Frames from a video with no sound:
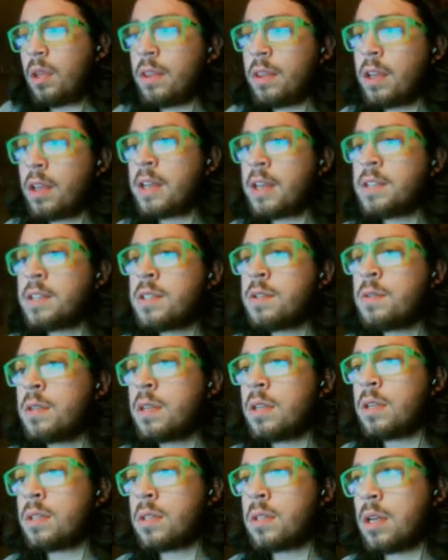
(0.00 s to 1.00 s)
The next two
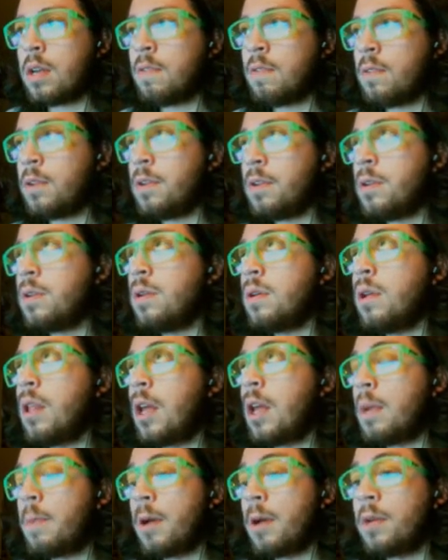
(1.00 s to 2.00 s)
things that I've learned a
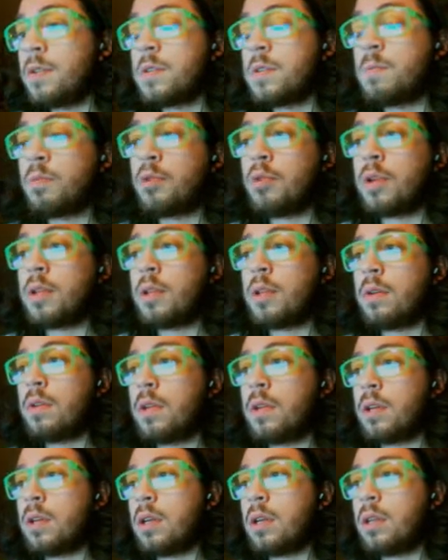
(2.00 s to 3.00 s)
lot about is
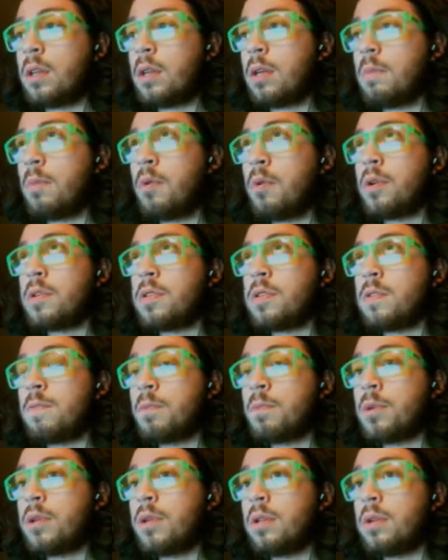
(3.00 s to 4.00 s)
preloading and the importance of
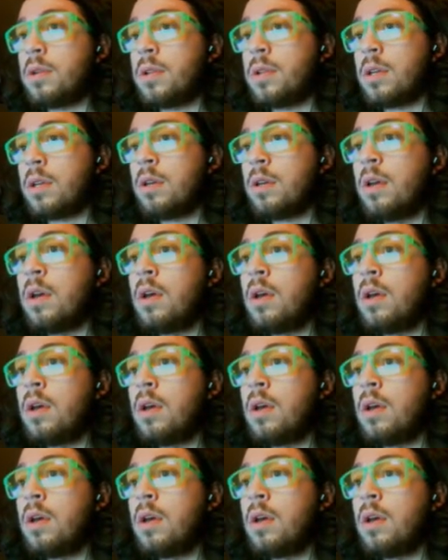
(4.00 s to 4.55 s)
preloading